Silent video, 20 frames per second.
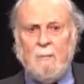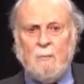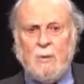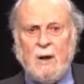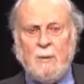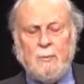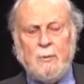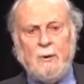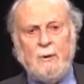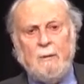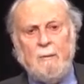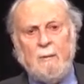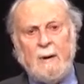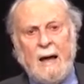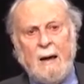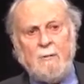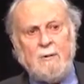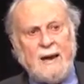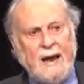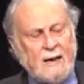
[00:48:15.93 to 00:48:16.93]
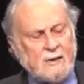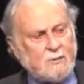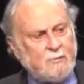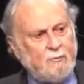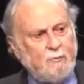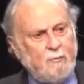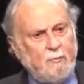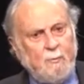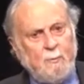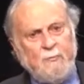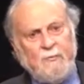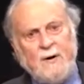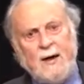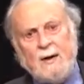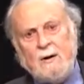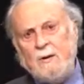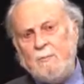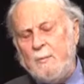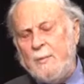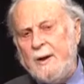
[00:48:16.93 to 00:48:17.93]
People, I would ask
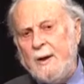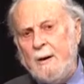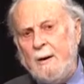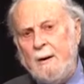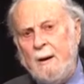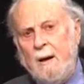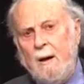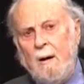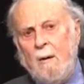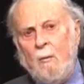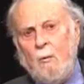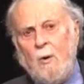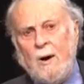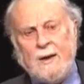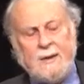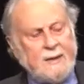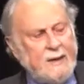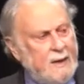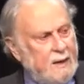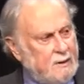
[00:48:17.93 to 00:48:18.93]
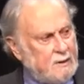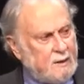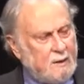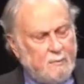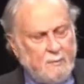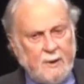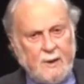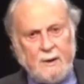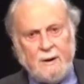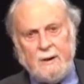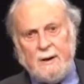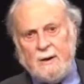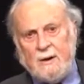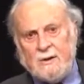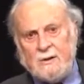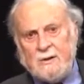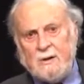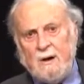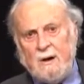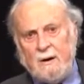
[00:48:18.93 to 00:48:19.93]
violent men, why they had committed an
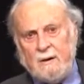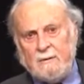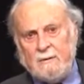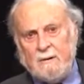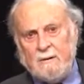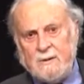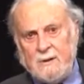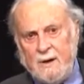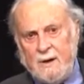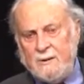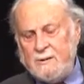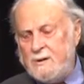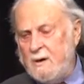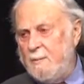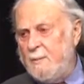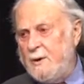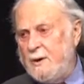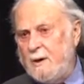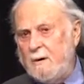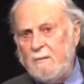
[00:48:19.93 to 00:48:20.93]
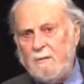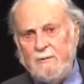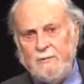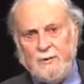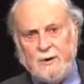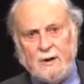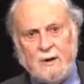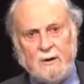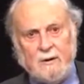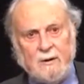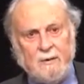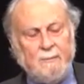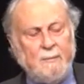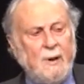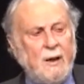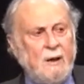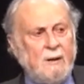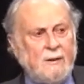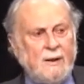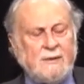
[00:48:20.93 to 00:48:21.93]
assault or, on somebody or even killed them.
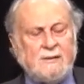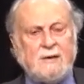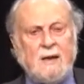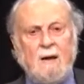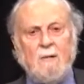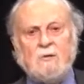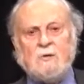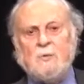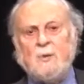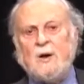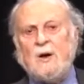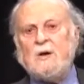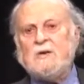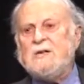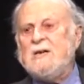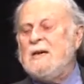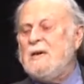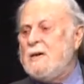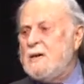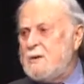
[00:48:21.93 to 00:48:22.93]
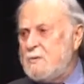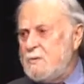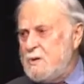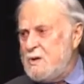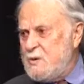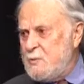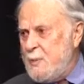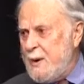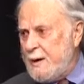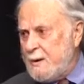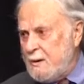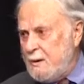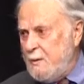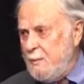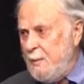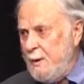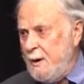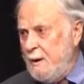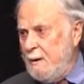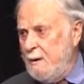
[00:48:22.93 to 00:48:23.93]
They'd say it was because he
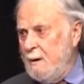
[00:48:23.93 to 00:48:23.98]
disrespected me.